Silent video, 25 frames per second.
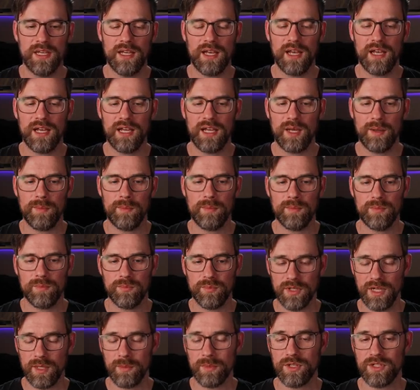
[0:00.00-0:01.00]

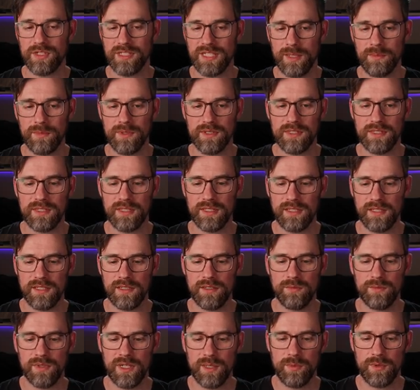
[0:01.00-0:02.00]
pretty much
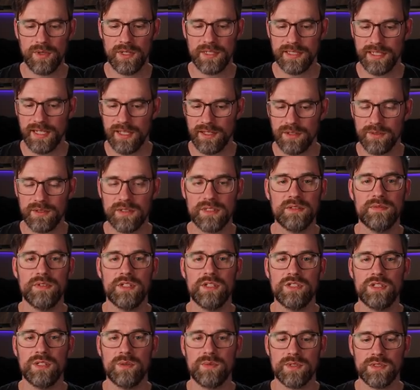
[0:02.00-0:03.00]
seamlessly when I put it together in
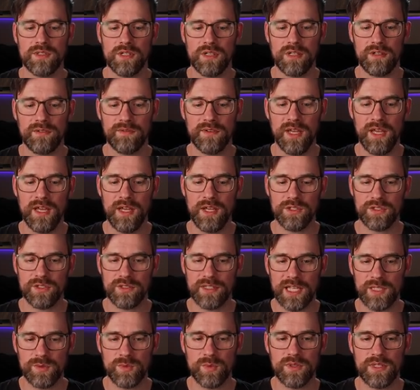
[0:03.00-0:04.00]
DaVinci Resolve. So
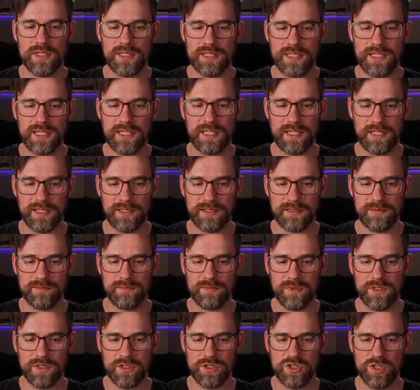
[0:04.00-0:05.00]
that's what the scene is.
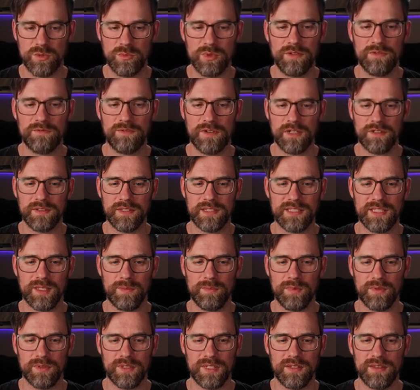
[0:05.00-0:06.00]
It should be fairly
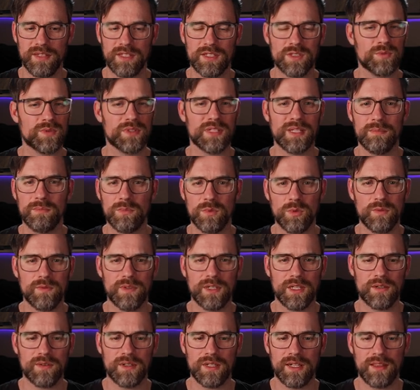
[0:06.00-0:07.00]
simple. Nothing's really
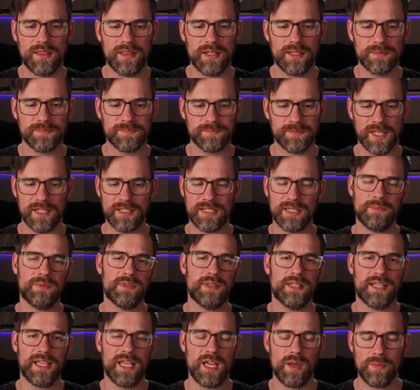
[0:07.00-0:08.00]
moving or anything except for
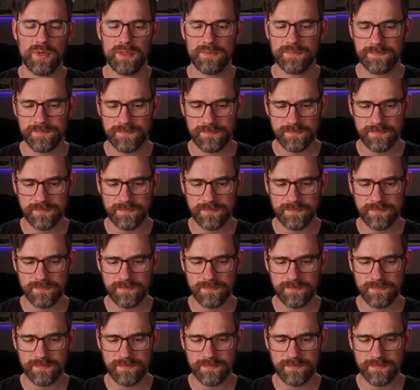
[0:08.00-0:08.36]
the camera.